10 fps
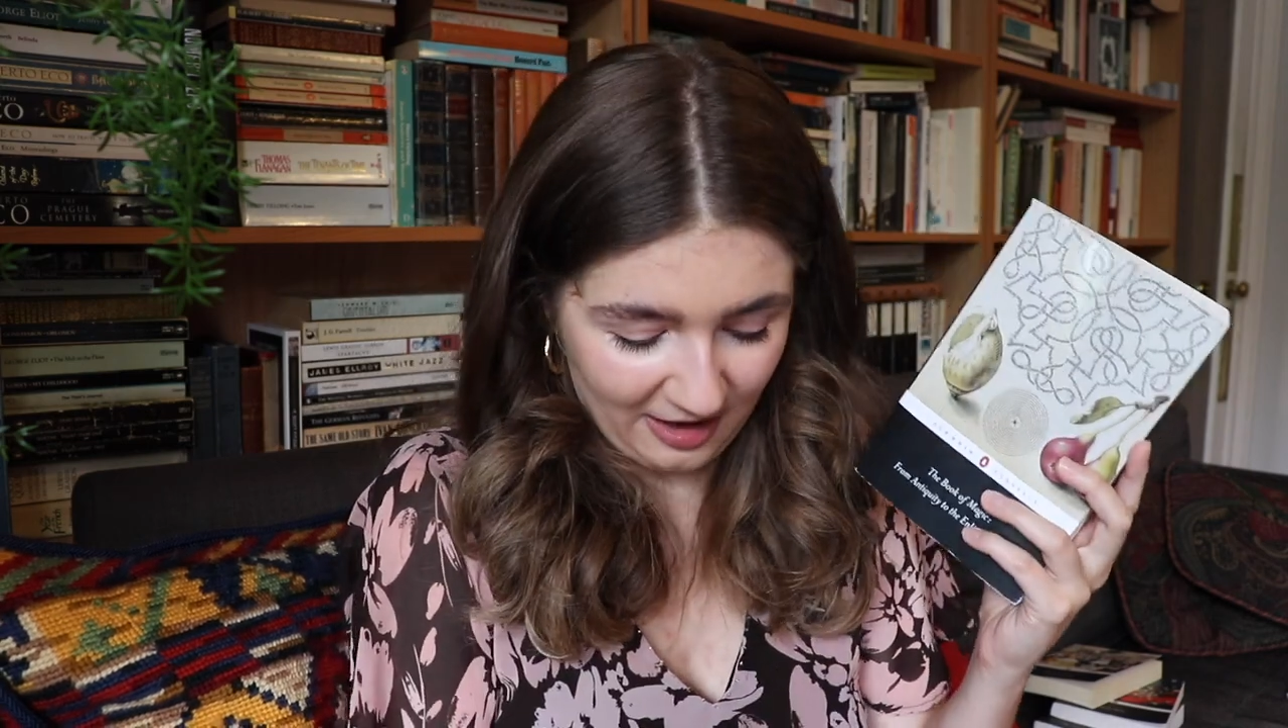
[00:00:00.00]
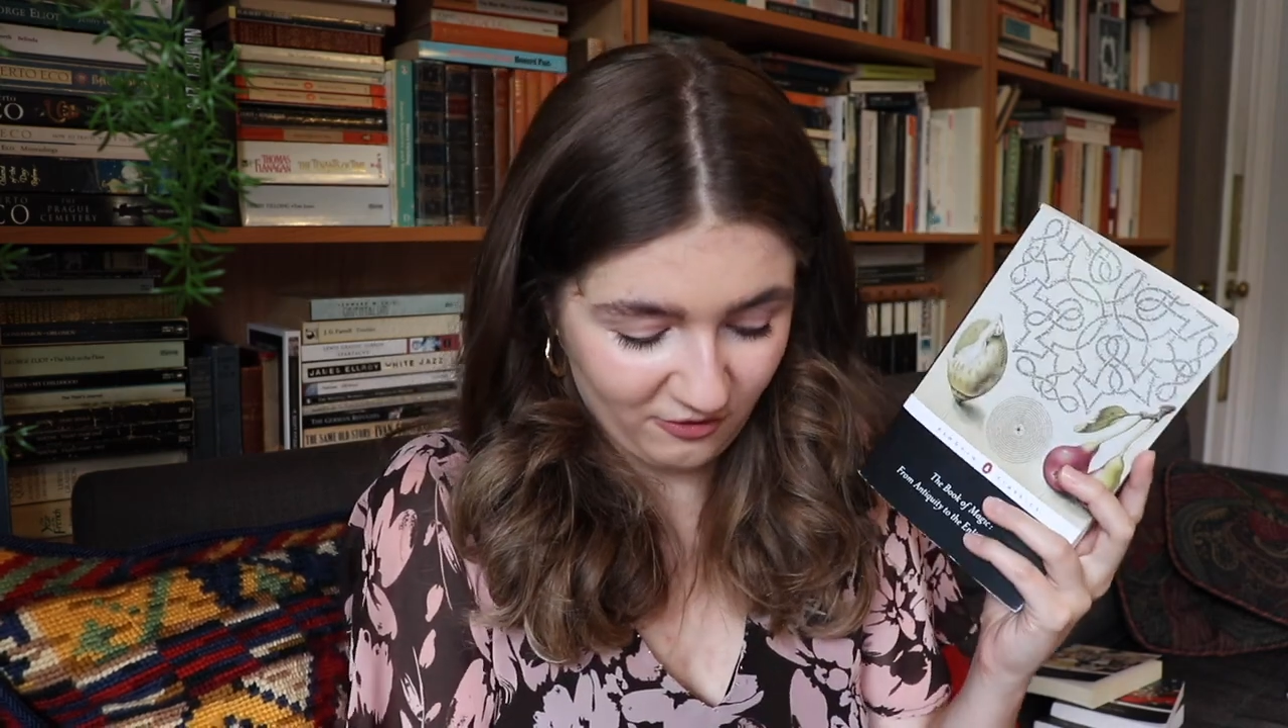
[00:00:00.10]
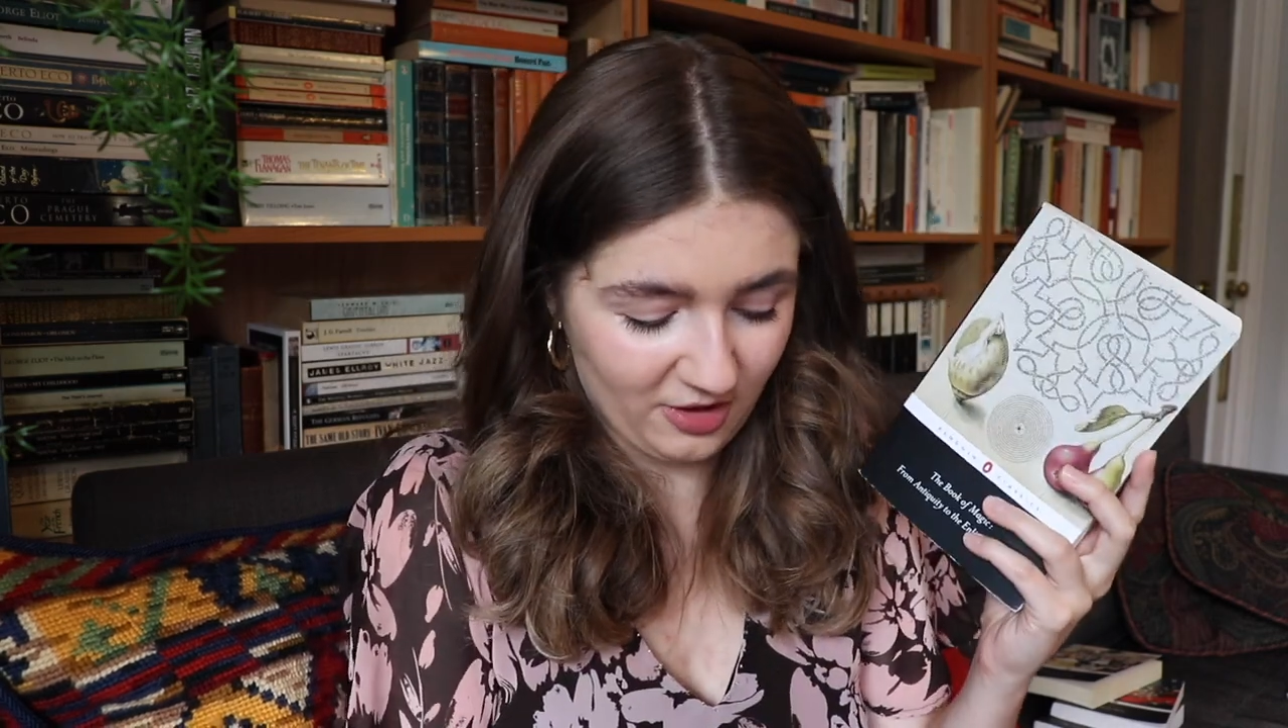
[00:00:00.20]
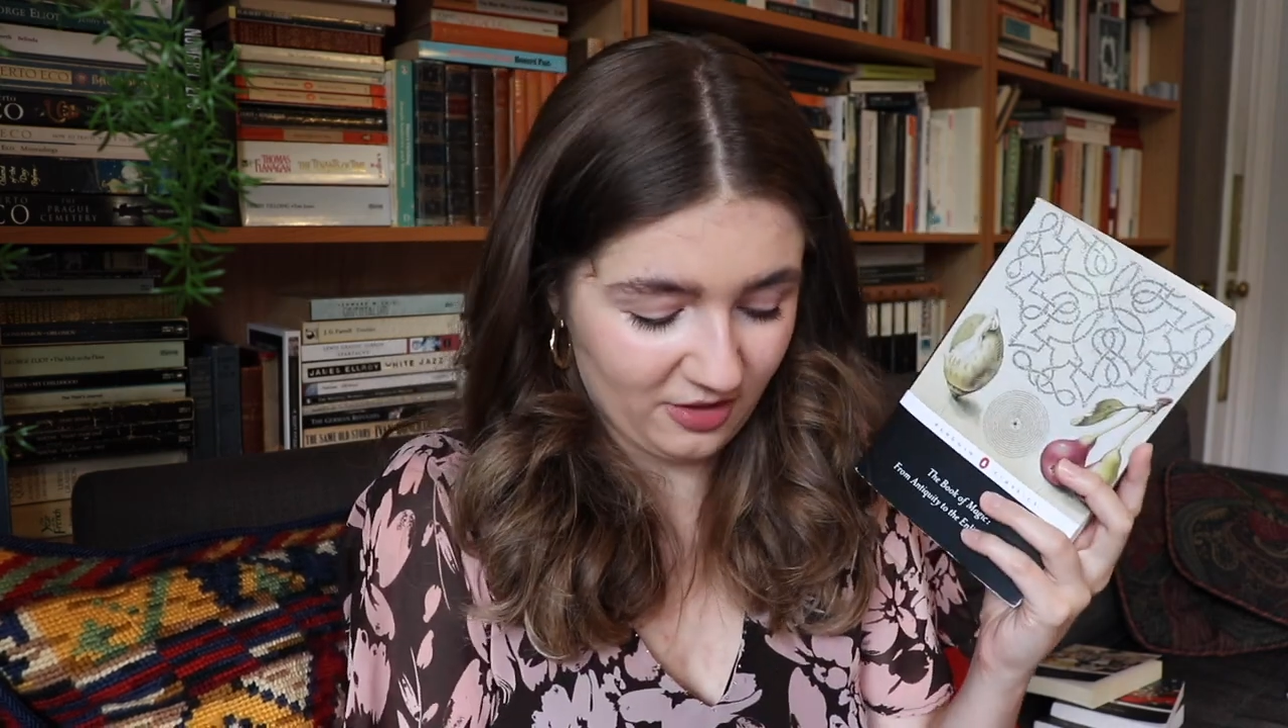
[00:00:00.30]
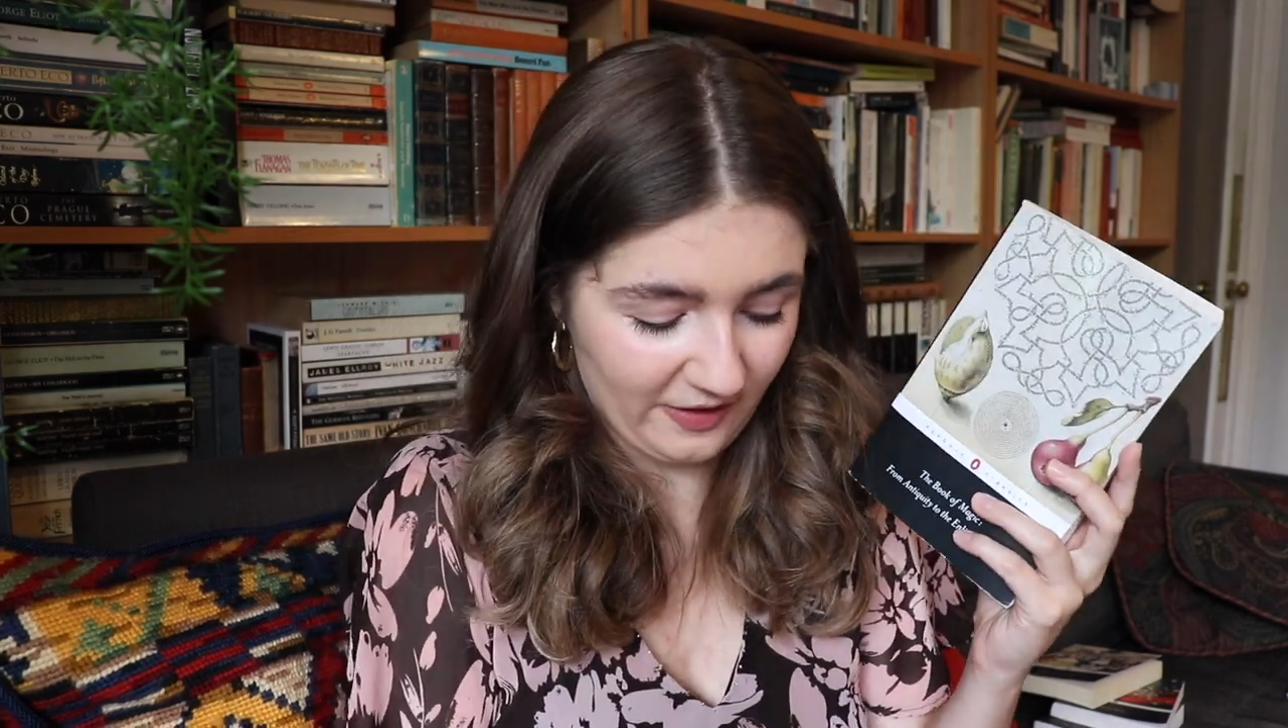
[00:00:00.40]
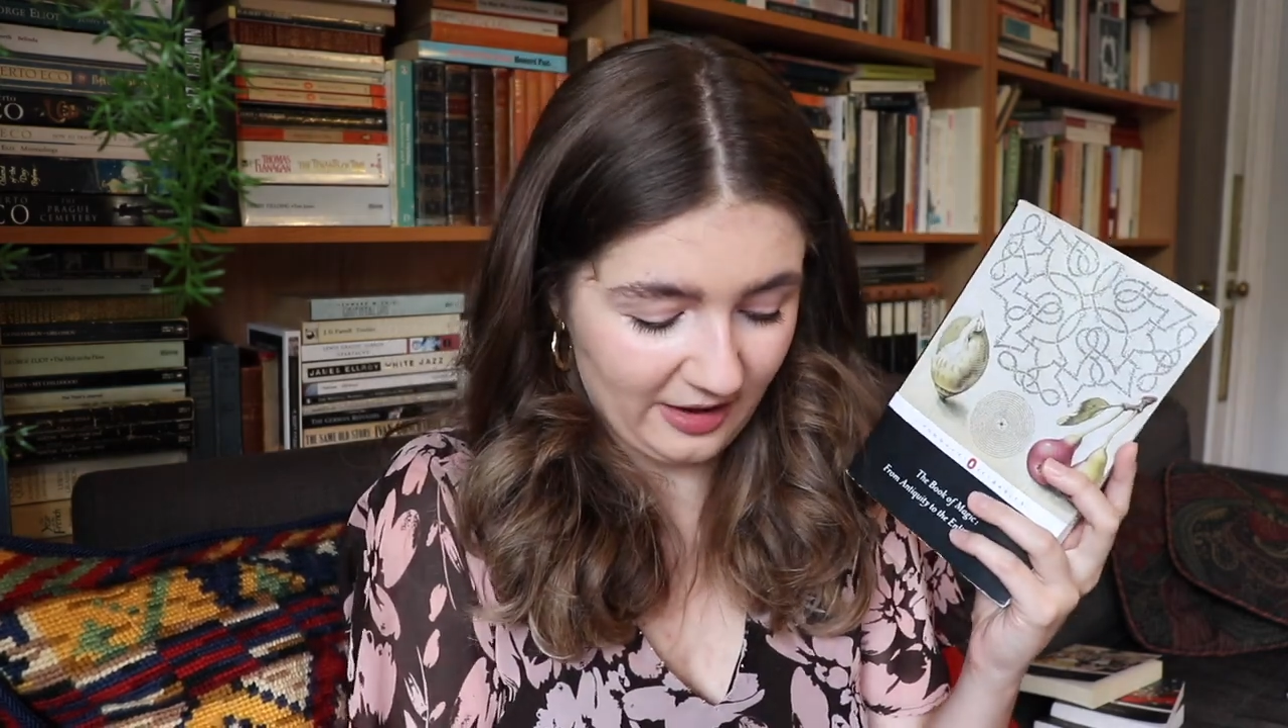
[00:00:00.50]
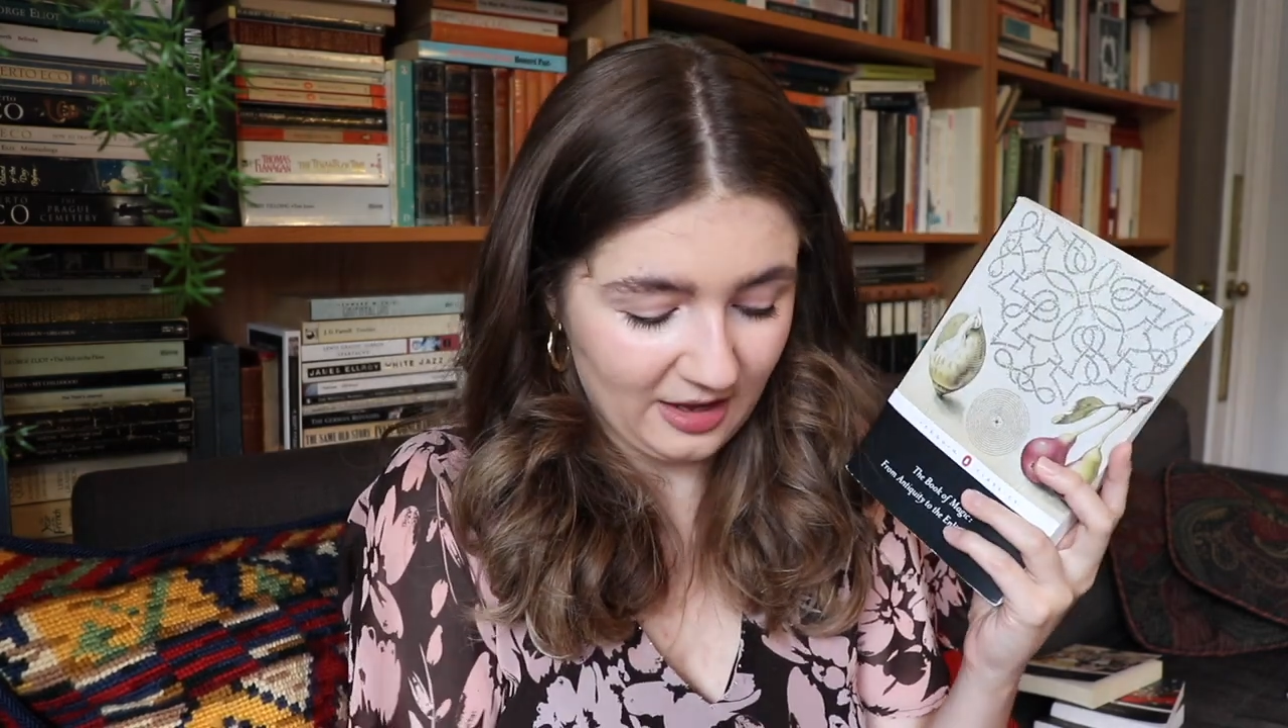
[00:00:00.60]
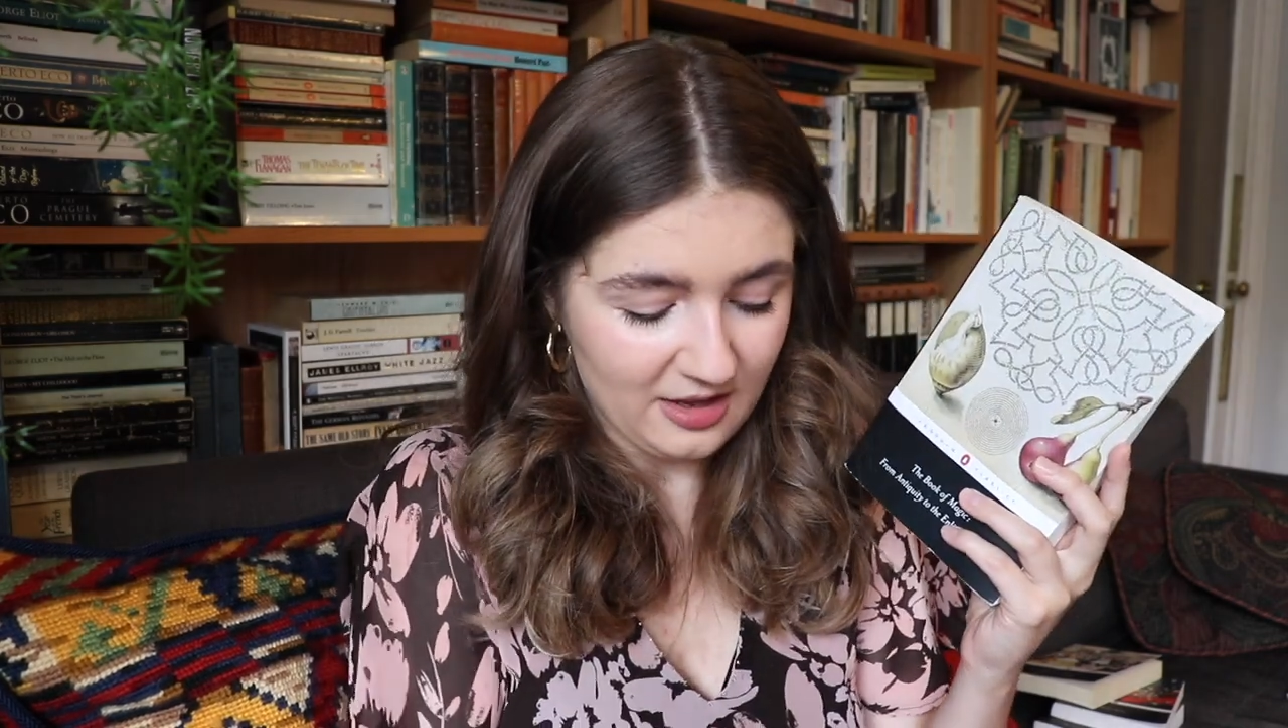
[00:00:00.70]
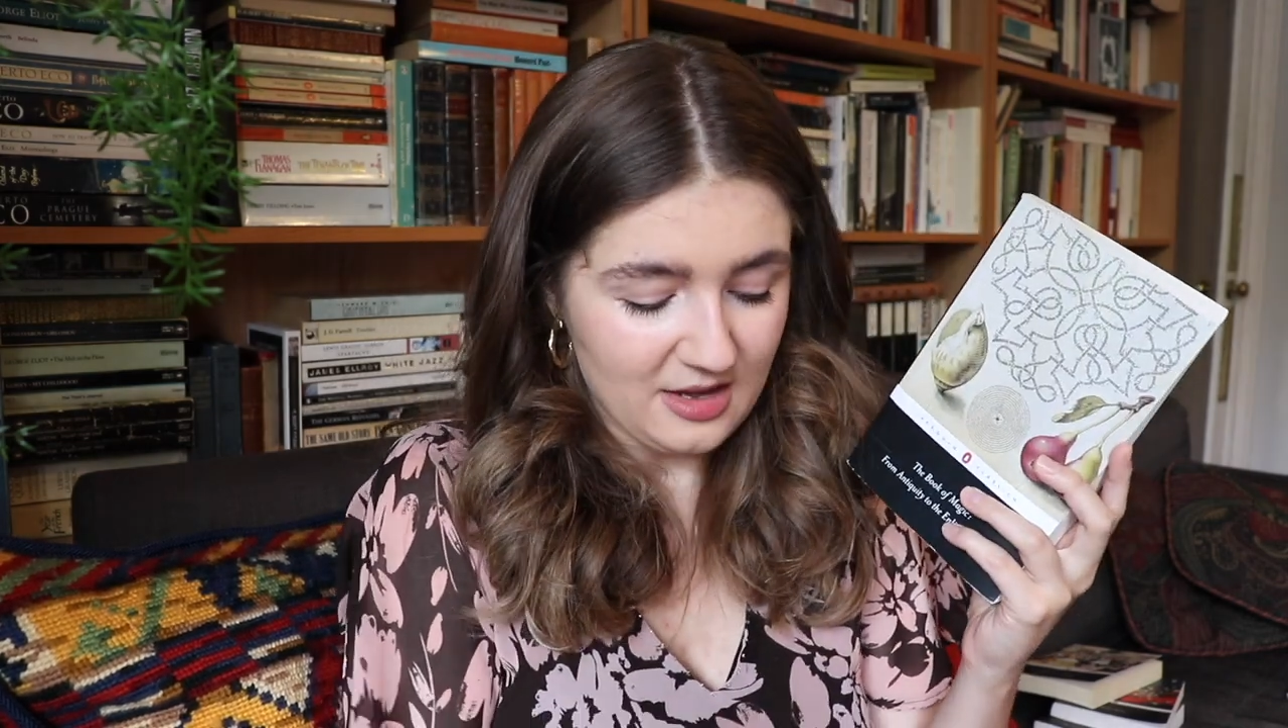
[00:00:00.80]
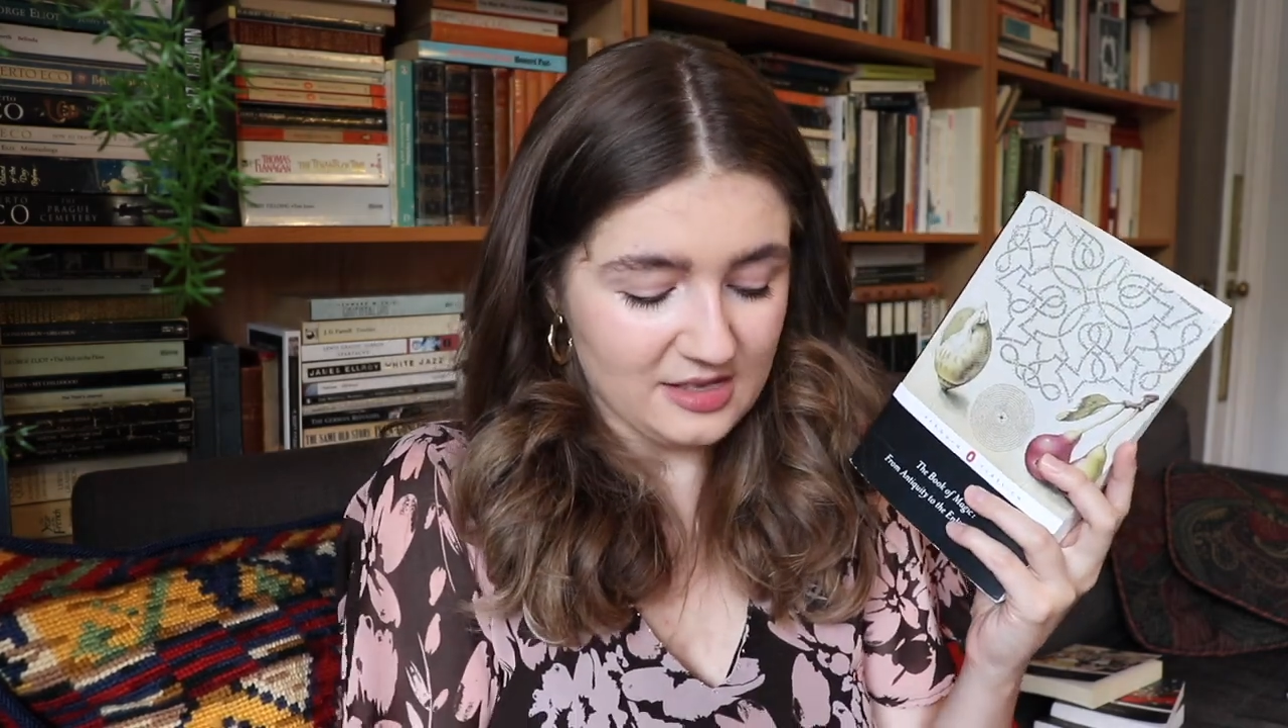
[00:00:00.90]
everything.